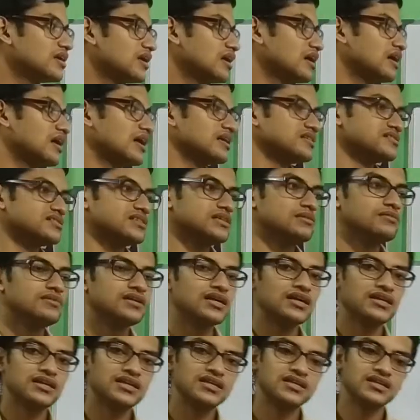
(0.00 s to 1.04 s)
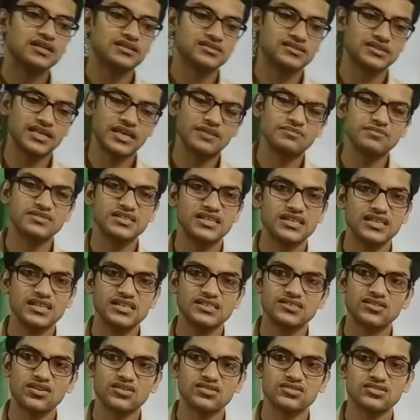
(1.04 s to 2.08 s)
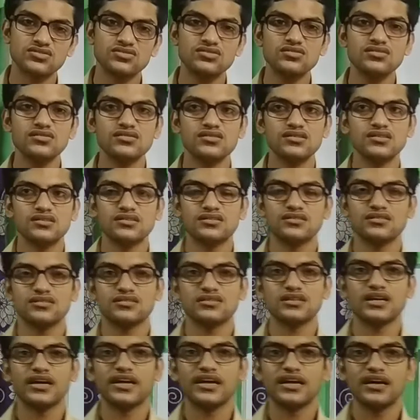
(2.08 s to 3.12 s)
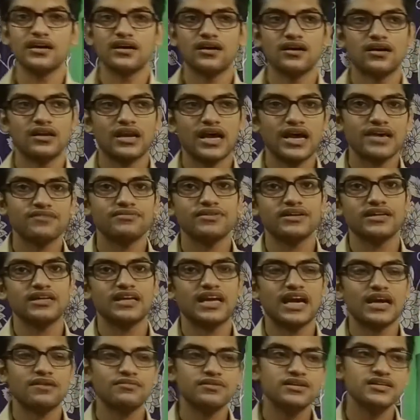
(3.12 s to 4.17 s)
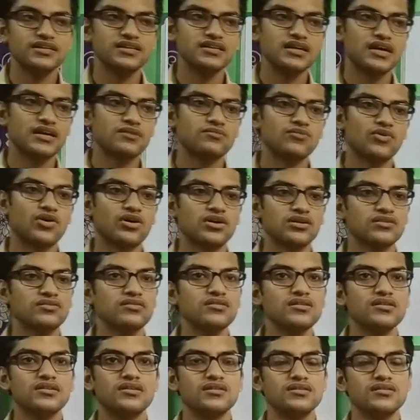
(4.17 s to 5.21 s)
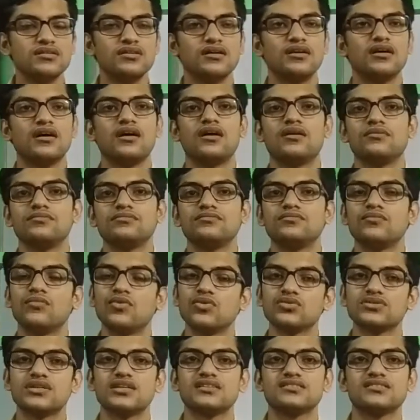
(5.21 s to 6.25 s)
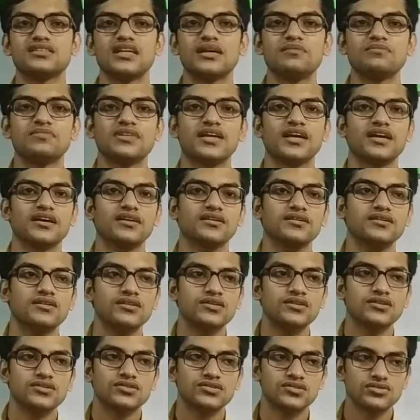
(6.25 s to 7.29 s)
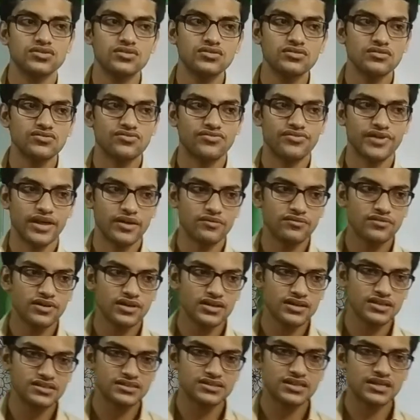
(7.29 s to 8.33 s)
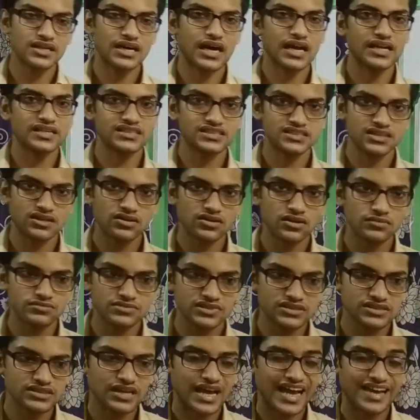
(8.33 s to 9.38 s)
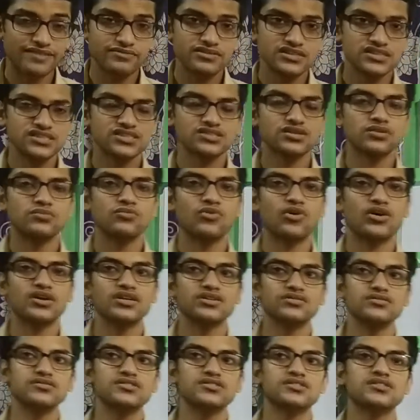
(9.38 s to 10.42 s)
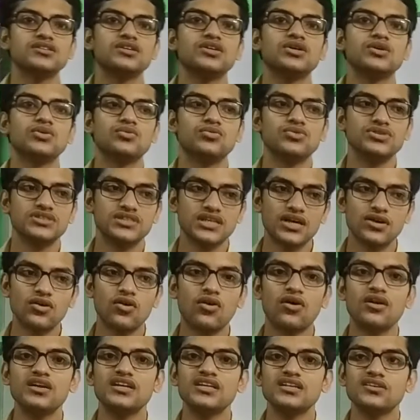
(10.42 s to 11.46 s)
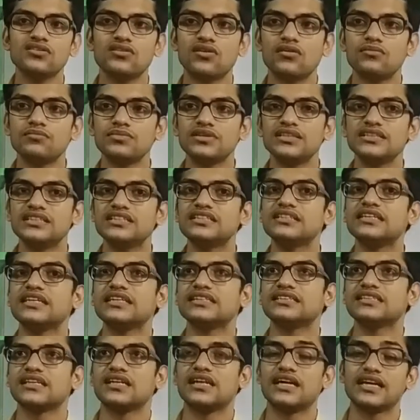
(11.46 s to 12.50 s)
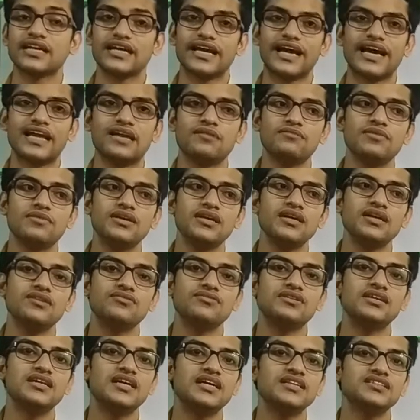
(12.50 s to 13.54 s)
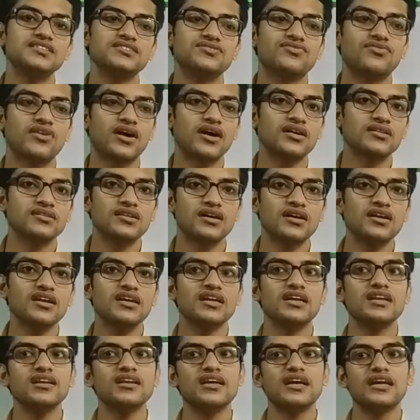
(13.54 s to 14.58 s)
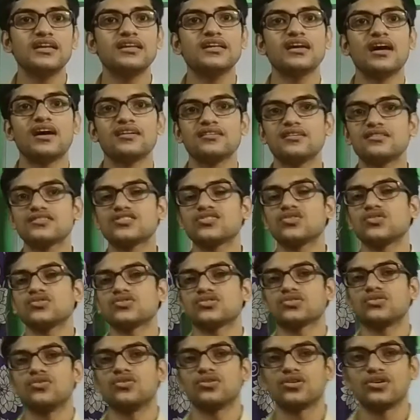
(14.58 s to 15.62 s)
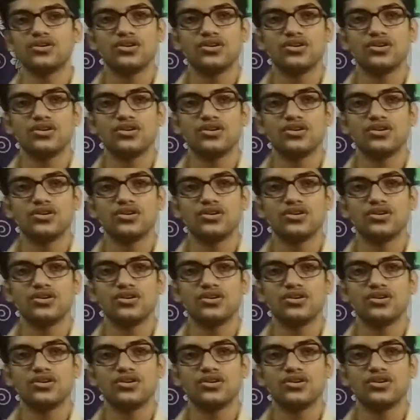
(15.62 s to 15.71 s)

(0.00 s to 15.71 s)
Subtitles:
And similarly, the same thing is also the library and module, both are same thing. So framework is the collection of these libraries or modules which are all incomplete in nature and can be utilized further in any other source code.